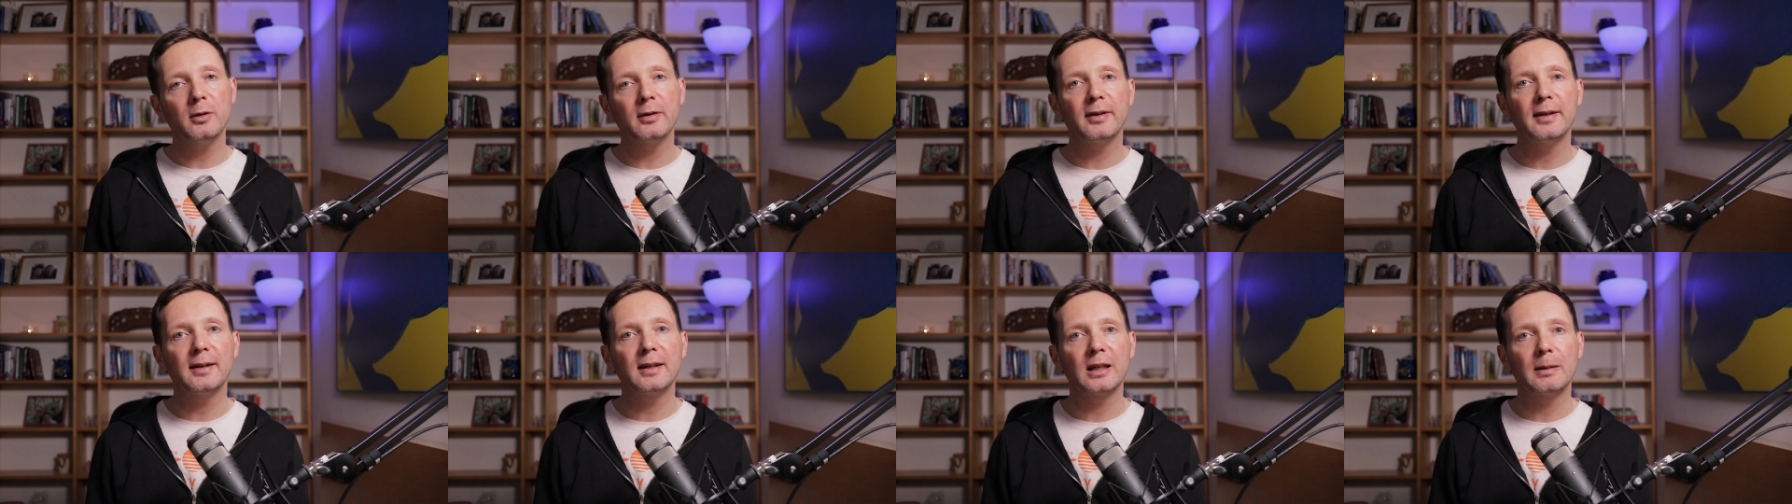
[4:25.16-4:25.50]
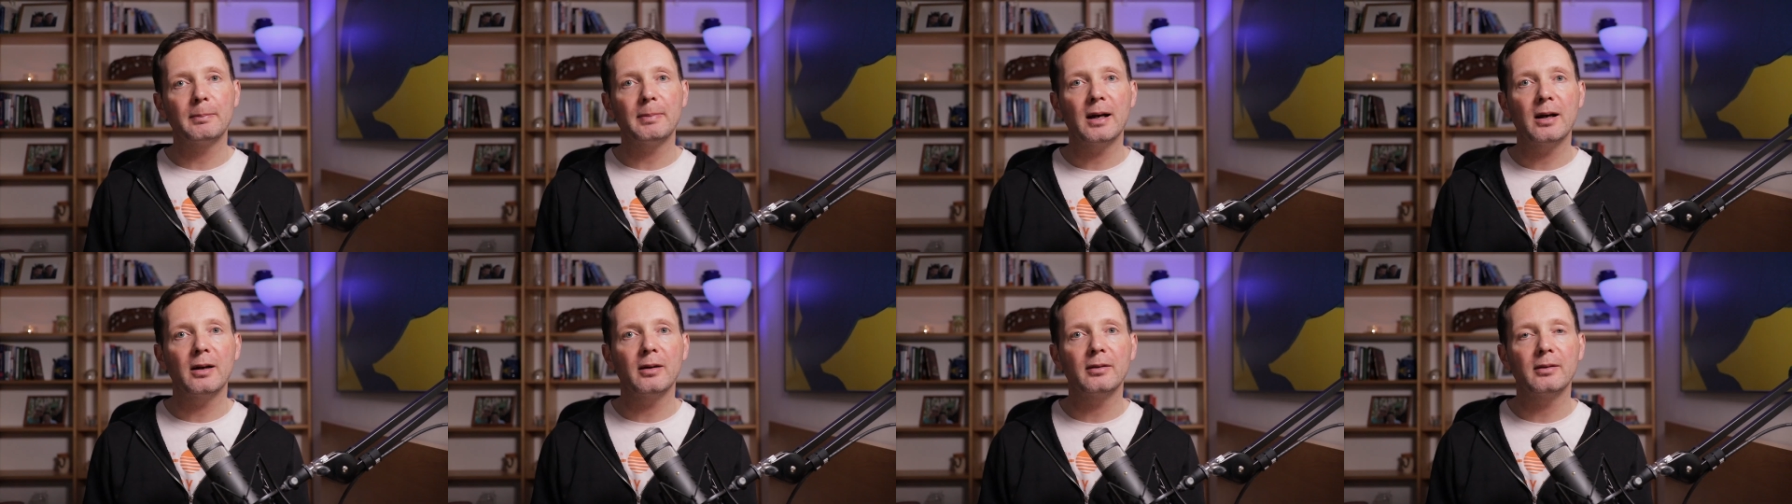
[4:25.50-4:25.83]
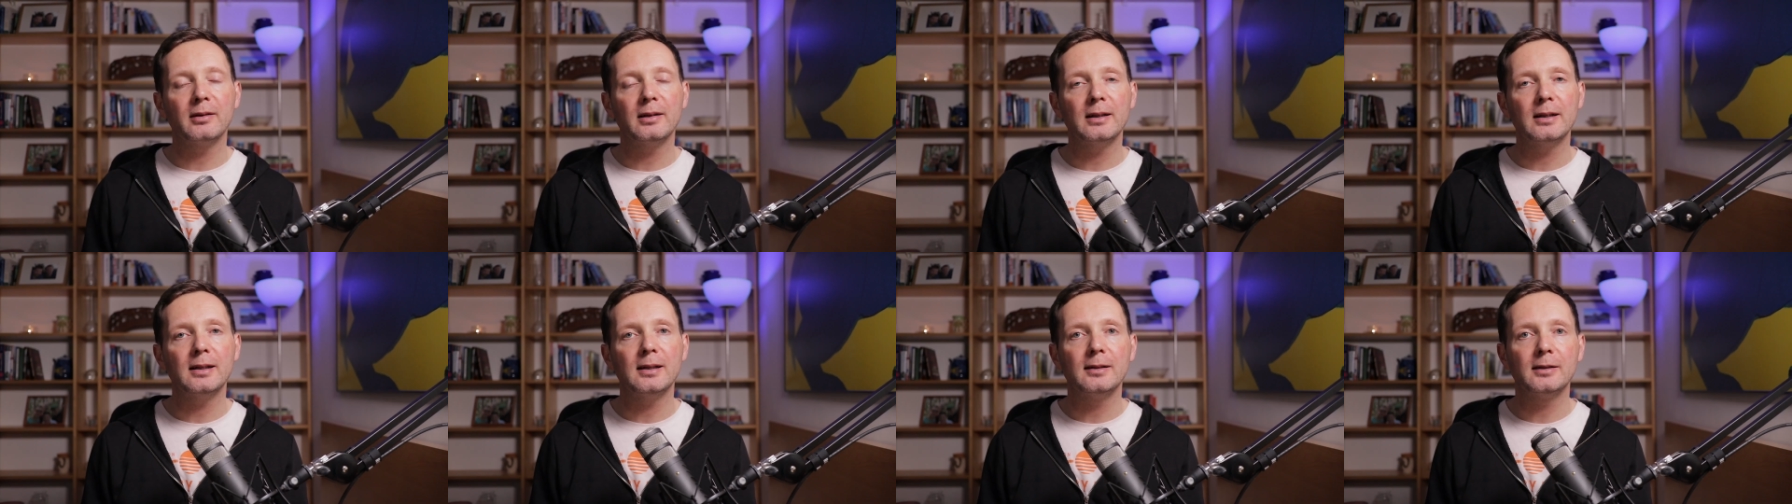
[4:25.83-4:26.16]
think about
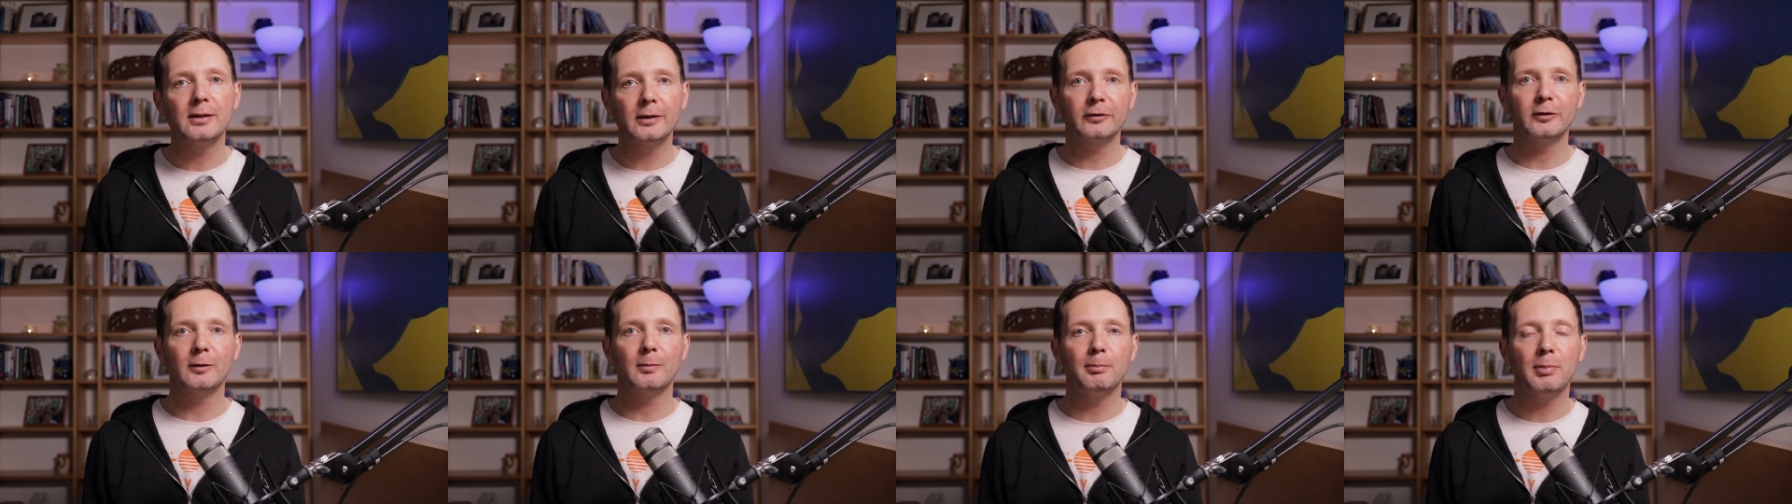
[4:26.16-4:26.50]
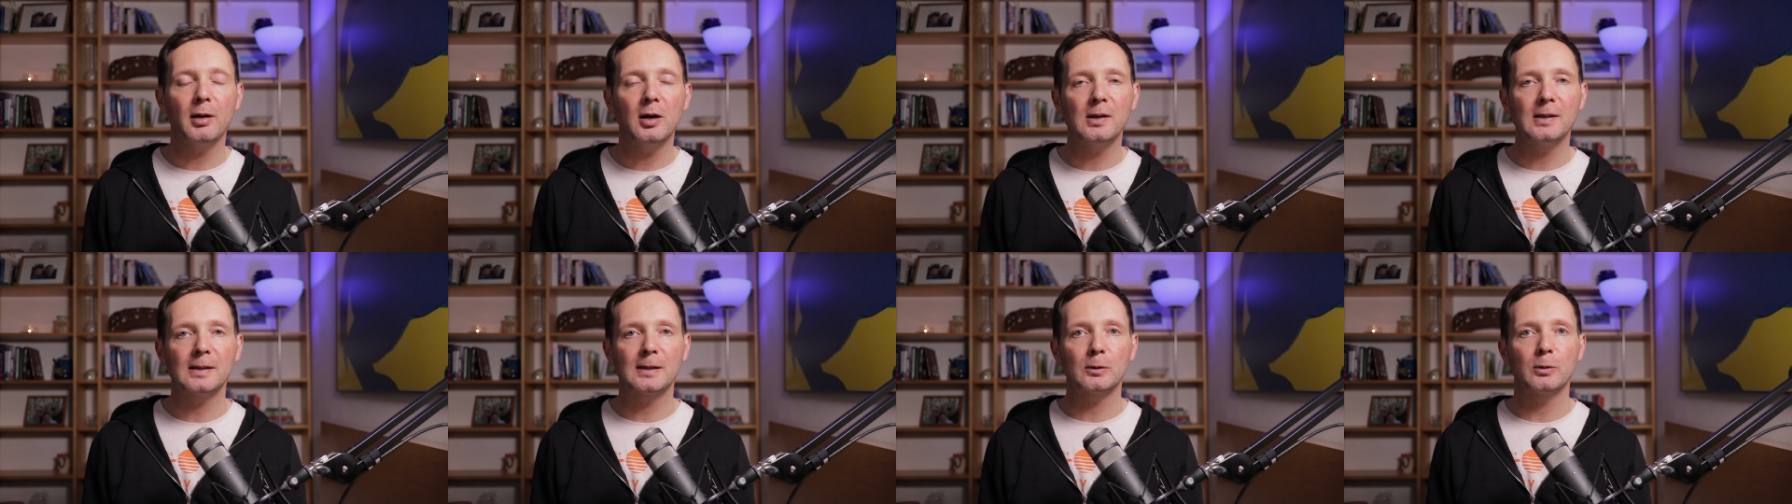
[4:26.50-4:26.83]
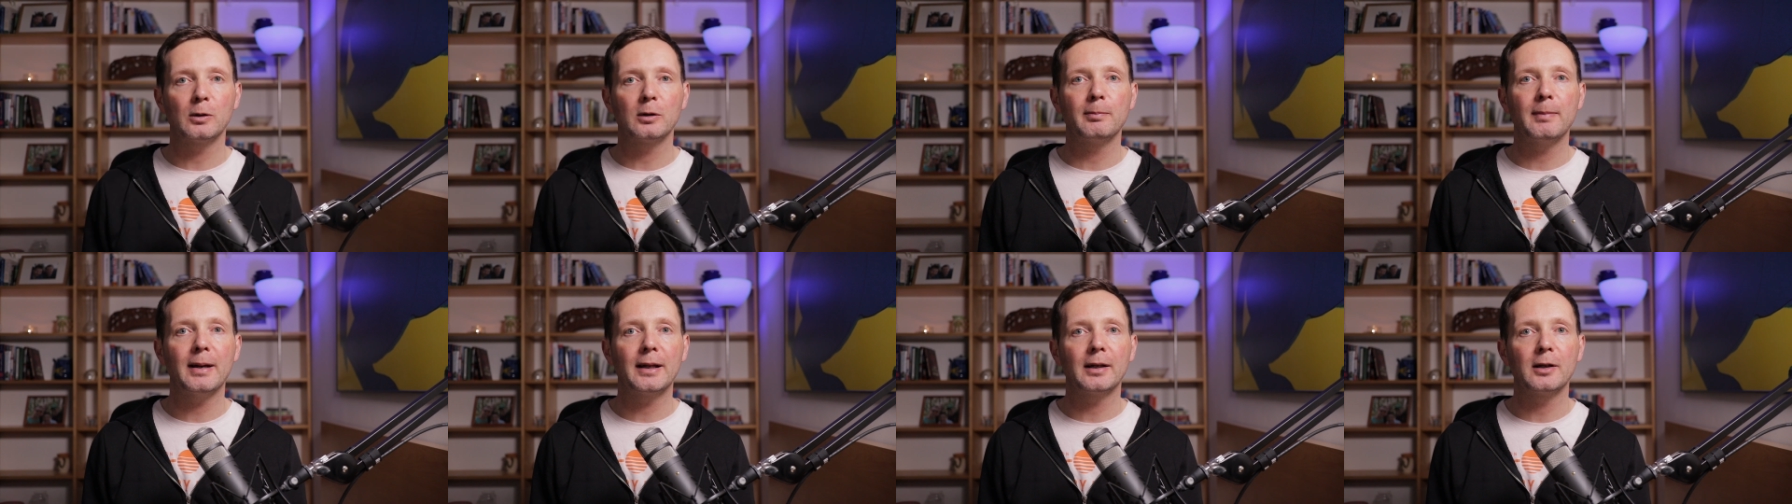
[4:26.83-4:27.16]
the different
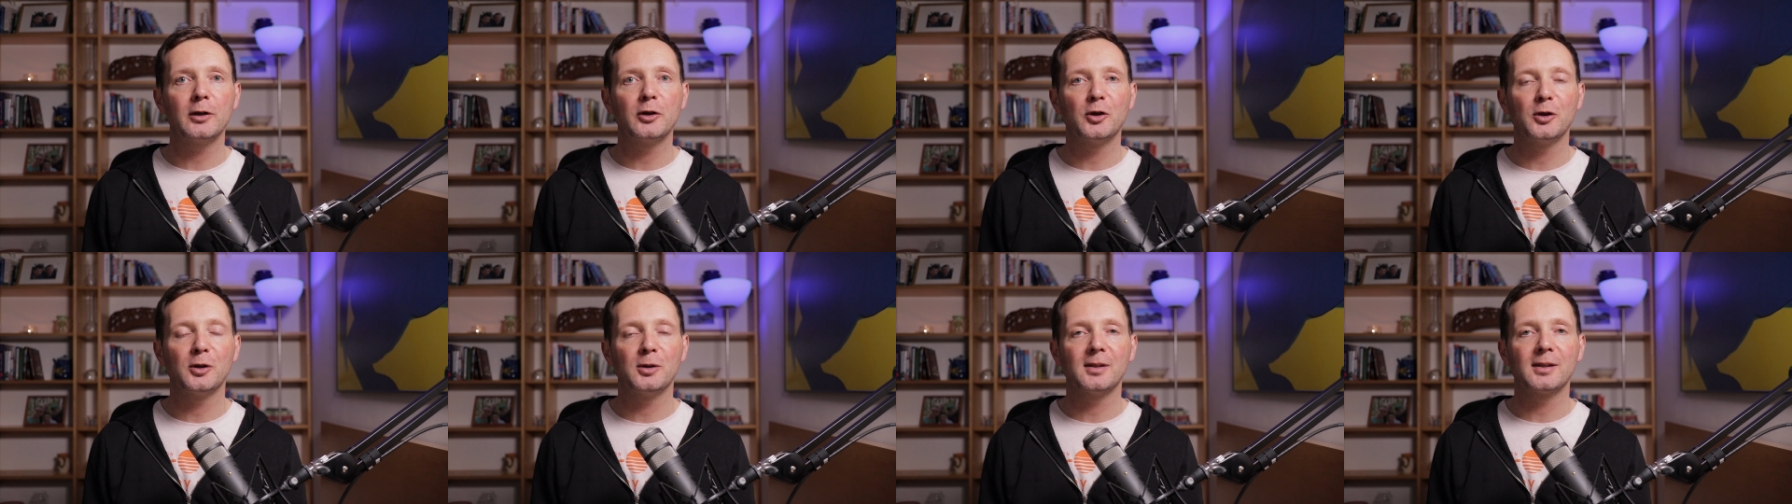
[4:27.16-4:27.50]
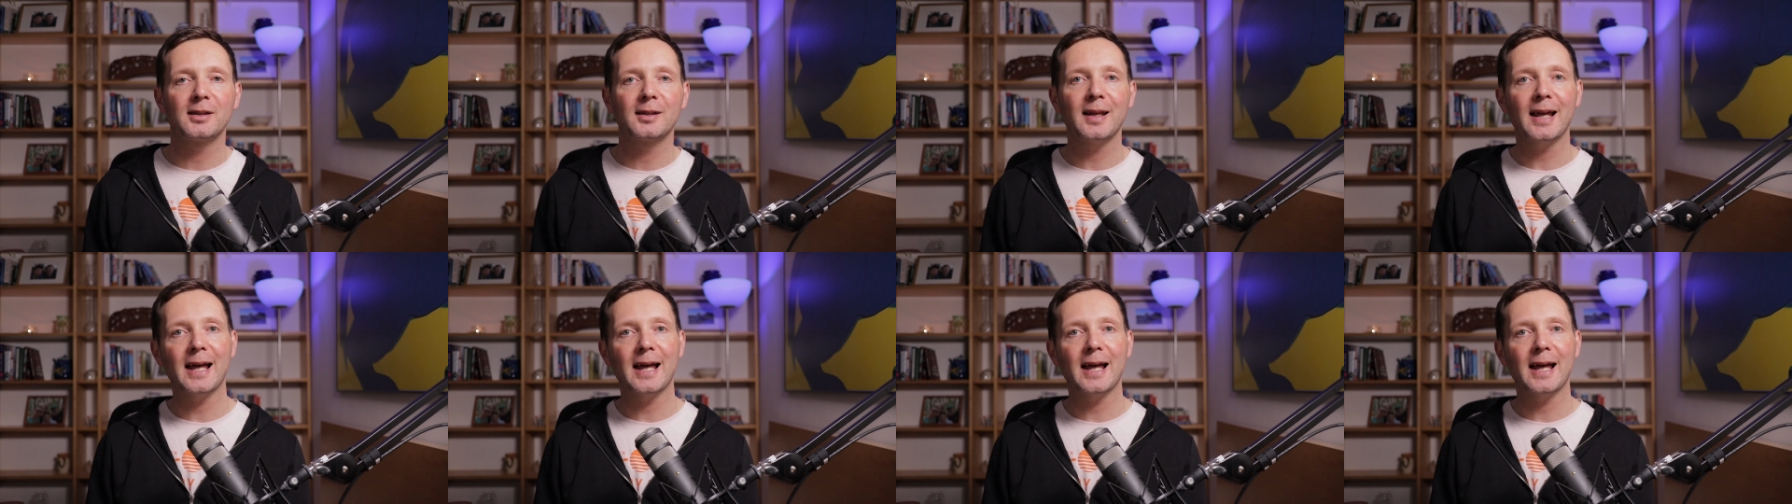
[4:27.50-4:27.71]
password managers